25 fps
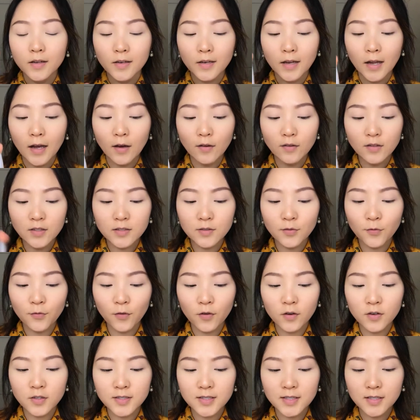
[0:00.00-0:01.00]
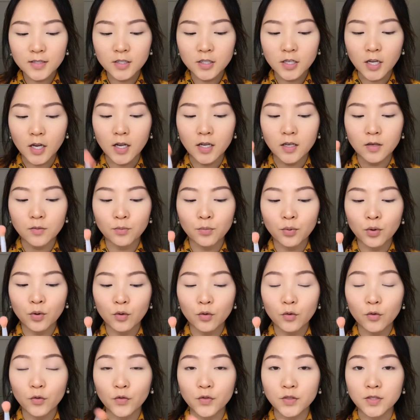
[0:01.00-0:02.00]
Now this first shade
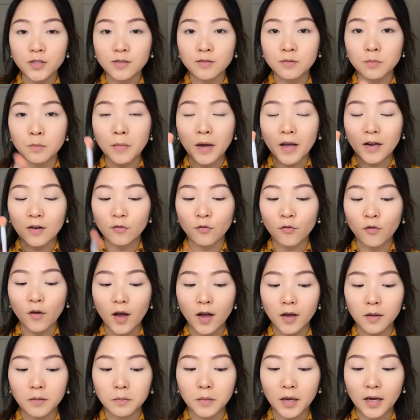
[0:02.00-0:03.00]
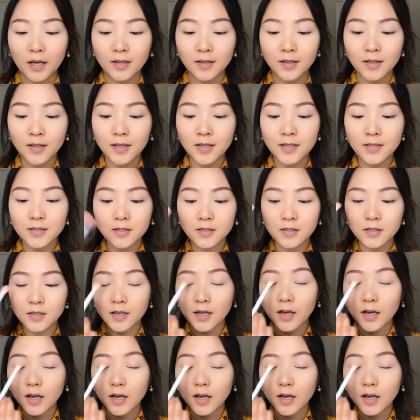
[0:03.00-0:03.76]
Poof, just mattifying my lid.